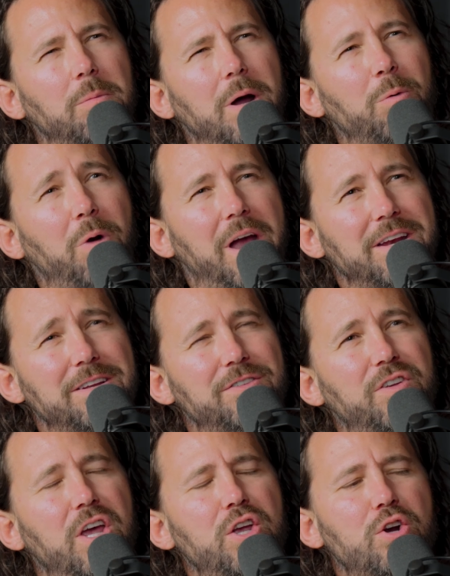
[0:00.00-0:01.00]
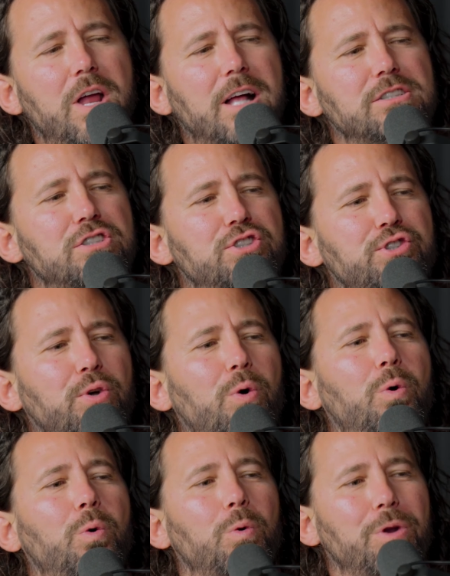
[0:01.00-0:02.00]
am I right to say you're not
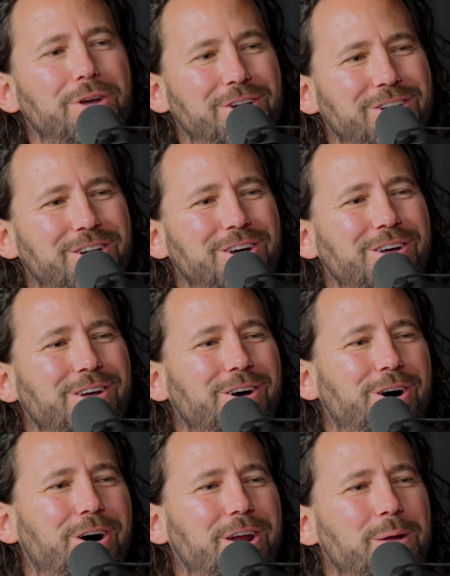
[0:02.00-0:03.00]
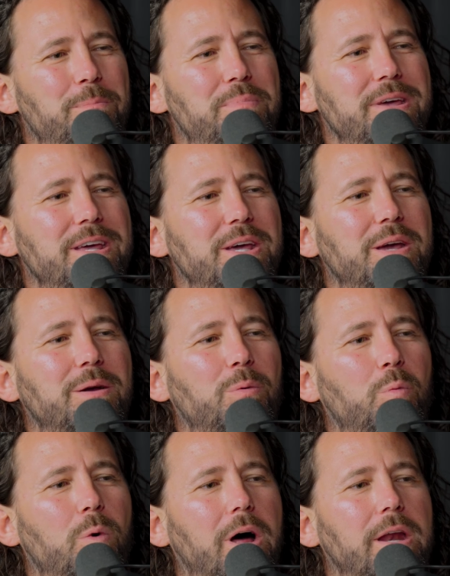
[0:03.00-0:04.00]
sold on it
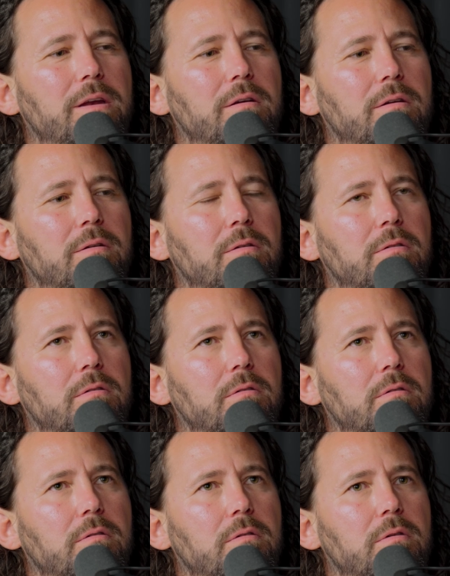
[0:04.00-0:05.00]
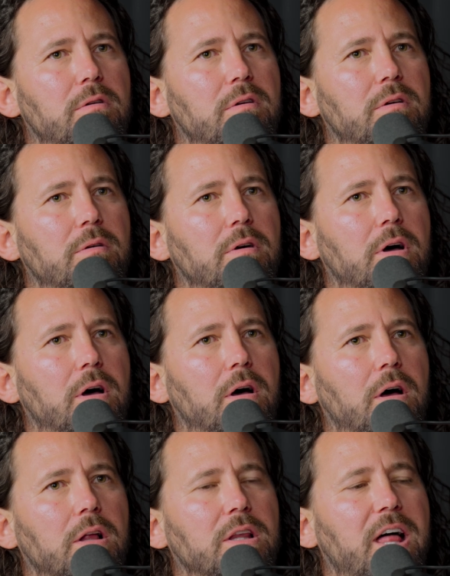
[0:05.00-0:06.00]
being what
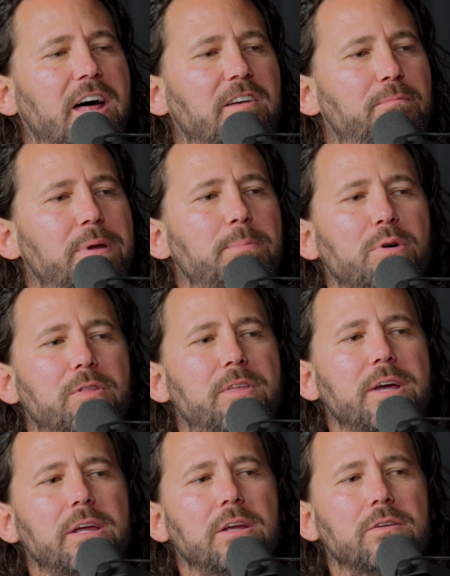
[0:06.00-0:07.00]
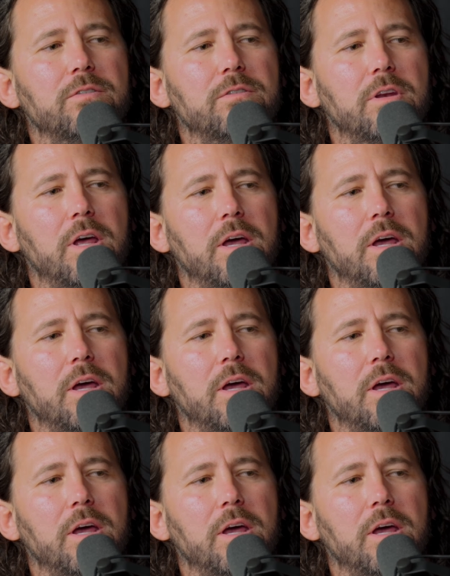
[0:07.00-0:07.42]
a lot of people think it is